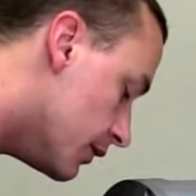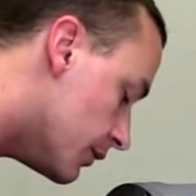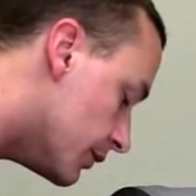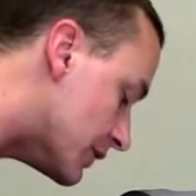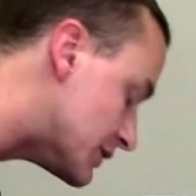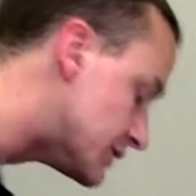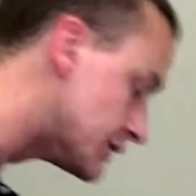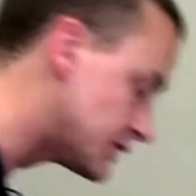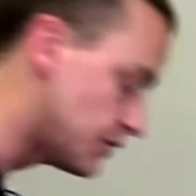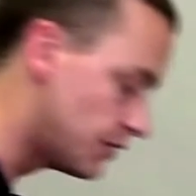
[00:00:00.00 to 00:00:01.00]
Pretty much
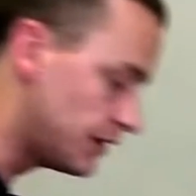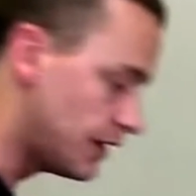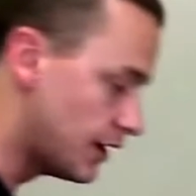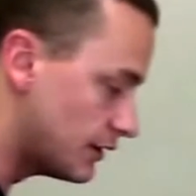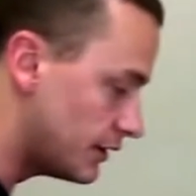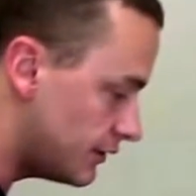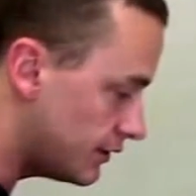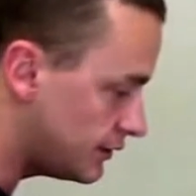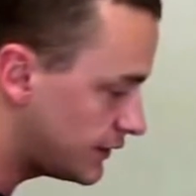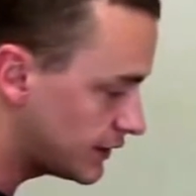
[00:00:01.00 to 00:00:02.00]
just going down.
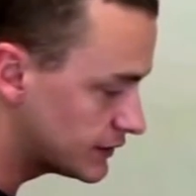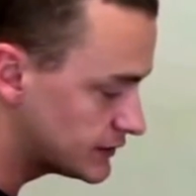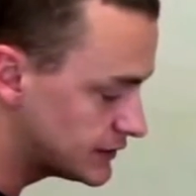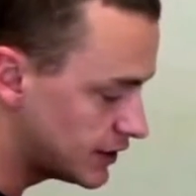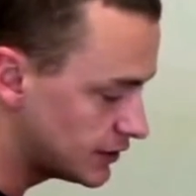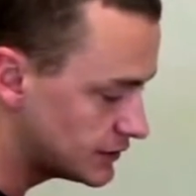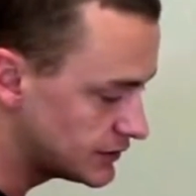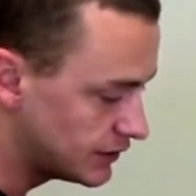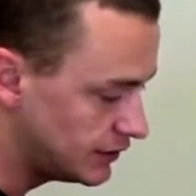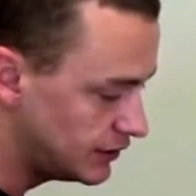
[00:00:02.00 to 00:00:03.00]
You take this down just a
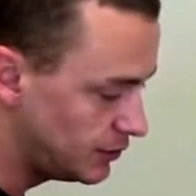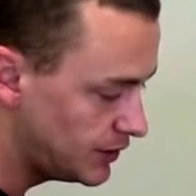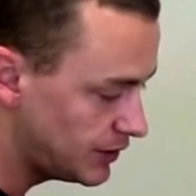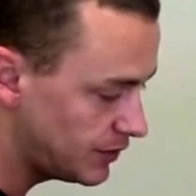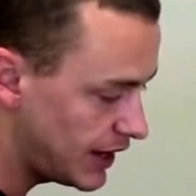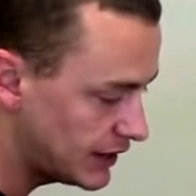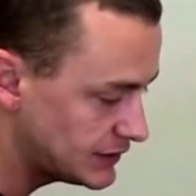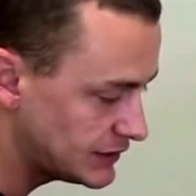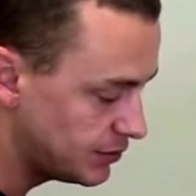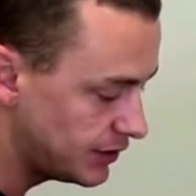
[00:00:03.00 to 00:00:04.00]
little bit past
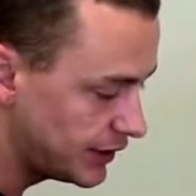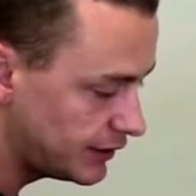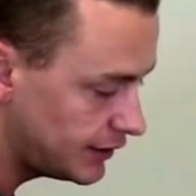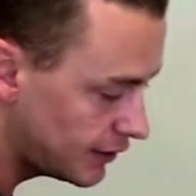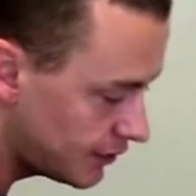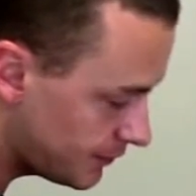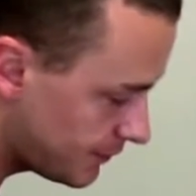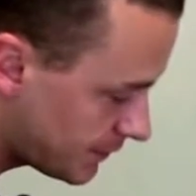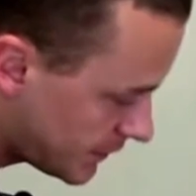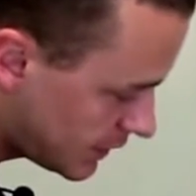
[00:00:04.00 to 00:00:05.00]
the plane here,
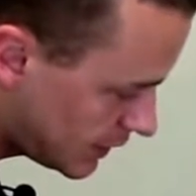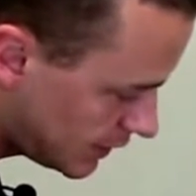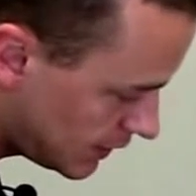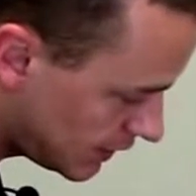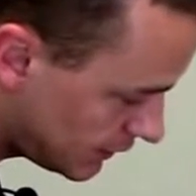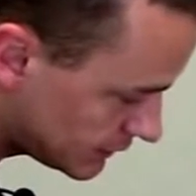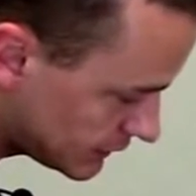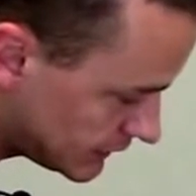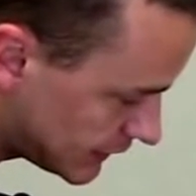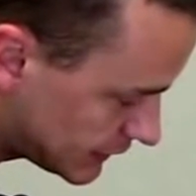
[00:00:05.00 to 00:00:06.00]
and there's a
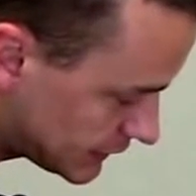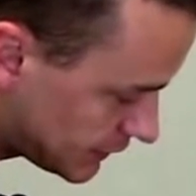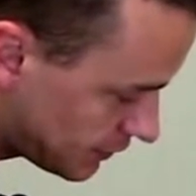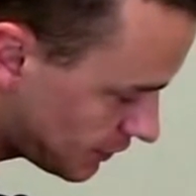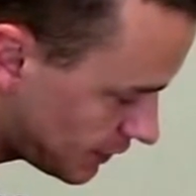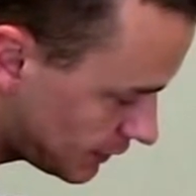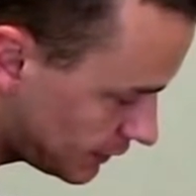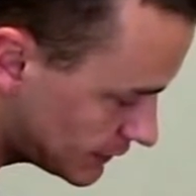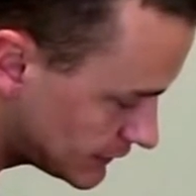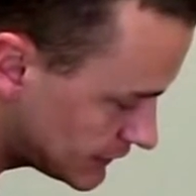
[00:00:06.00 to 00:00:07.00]
set screw on it.
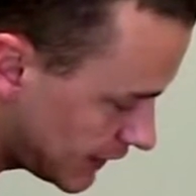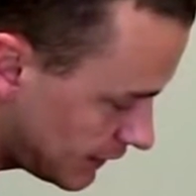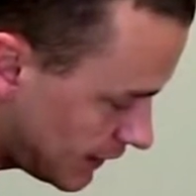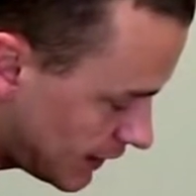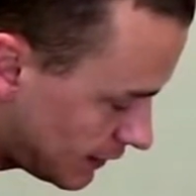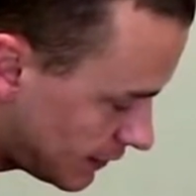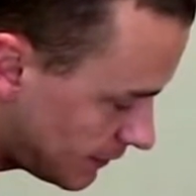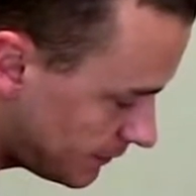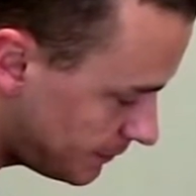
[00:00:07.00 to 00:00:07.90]
You just tighten that up.